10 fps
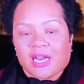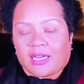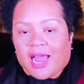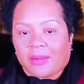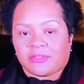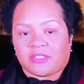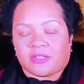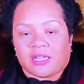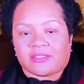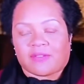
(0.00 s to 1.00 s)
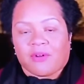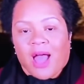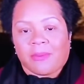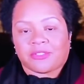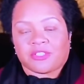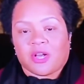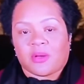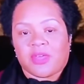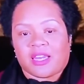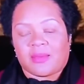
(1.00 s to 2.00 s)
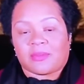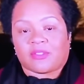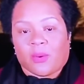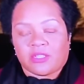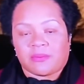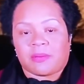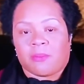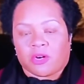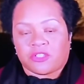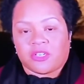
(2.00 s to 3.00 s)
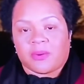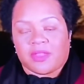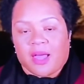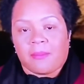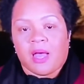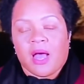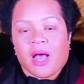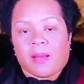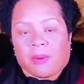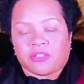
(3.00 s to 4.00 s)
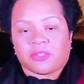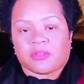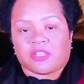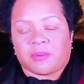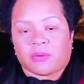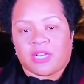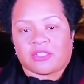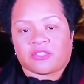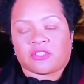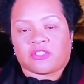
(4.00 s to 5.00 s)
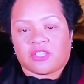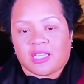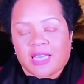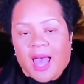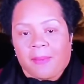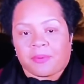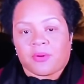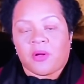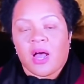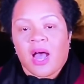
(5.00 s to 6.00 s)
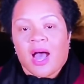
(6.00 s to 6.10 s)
announced several hours ago that he was going to be marching with them, marching with these protesters to the Capitol.